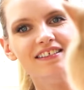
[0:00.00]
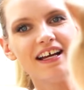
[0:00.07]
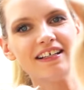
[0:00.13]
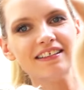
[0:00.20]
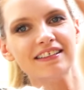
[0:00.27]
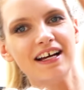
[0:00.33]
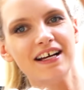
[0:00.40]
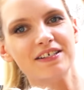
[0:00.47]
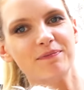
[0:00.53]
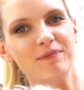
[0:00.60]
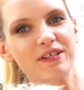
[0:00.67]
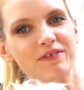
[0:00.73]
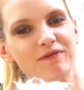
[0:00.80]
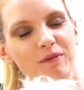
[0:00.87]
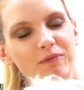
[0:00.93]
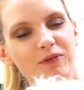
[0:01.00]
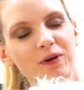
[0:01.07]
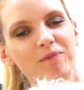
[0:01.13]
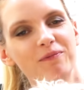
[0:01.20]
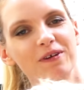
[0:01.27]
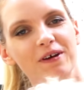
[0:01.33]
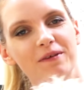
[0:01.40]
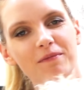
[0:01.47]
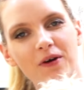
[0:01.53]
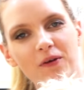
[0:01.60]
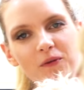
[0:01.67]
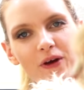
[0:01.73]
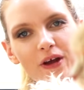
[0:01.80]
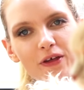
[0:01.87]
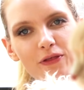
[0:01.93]
Dexter has a bit of a problem
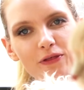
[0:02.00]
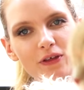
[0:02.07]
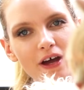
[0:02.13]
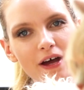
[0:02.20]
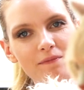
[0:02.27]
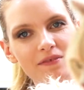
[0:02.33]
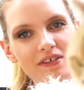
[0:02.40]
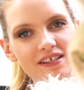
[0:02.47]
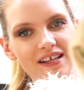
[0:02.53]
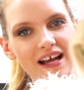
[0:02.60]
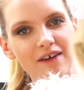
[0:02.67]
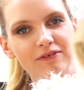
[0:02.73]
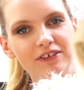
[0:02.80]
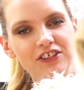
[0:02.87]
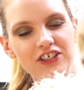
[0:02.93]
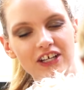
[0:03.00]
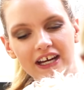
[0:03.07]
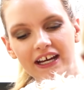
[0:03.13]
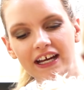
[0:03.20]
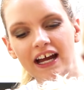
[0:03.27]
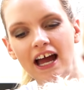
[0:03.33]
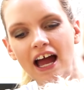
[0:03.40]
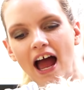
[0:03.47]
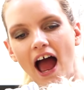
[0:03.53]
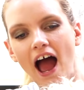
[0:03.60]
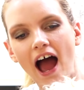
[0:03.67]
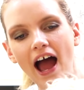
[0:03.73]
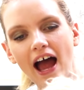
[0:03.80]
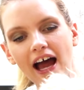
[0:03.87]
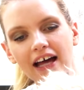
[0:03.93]
with um, scavenging
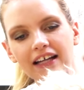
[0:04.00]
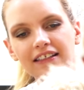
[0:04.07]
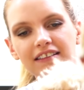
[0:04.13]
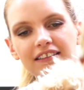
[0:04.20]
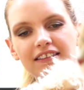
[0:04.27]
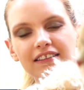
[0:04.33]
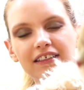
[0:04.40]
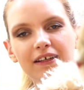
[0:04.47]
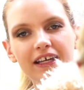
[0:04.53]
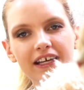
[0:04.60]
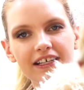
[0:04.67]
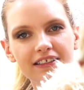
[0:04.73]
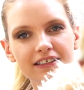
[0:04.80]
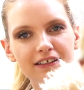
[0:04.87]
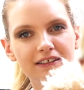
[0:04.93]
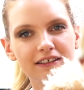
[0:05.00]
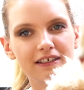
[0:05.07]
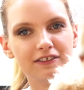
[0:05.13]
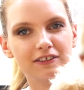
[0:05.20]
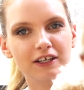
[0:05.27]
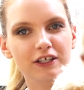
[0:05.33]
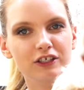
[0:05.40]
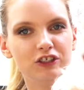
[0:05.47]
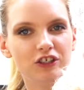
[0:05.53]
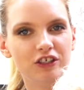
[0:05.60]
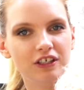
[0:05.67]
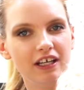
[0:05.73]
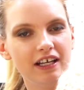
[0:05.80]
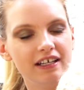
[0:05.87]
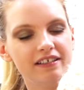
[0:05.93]
and eating things that he
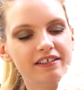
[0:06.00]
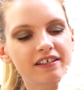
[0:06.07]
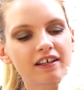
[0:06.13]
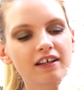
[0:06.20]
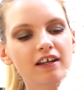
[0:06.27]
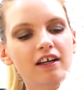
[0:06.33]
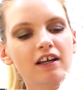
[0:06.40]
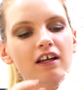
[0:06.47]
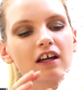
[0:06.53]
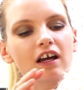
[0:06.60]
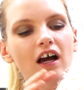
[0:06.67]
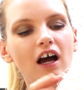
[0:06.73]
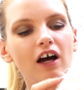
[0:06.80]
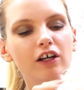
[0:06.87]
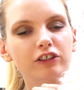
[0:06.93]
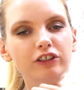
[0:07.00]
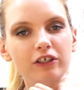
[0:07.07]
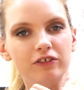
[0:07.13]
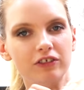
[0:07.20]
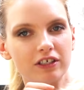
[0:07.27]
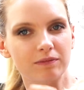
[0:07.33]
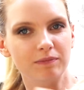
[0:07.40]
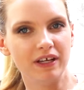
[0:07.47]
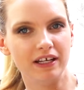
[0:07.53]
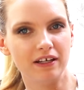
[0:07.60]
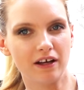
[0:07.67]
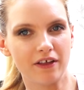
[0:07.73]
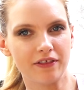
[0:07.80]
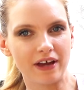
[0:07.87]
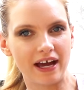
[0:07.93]
shouldn't eat. And I don't just
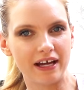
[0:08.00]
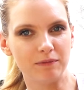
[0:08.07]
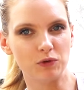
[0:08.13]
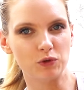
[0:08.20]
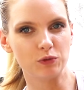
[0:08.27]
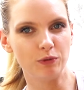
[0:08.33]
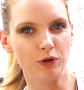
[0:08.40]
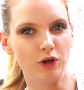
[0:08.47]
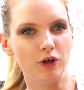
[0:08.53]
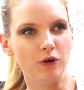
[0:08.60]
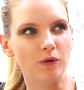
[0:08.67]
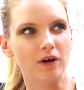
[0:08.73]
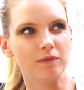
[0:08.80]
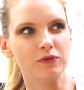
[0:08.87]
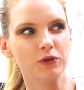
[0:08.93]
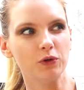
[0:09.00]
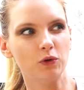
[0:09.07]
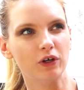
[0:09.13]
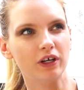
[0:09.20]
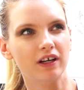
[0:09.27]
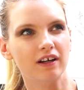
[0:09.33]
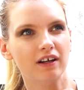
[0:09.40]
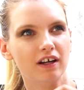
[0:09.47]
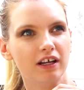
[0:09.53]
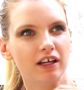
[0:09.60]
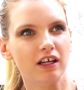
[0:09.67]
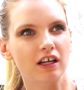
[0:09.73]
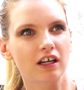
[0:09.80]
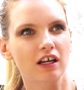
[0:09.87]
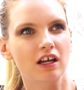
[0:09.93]
mean other animals' poo, I'm talking
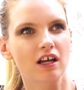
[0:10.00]
like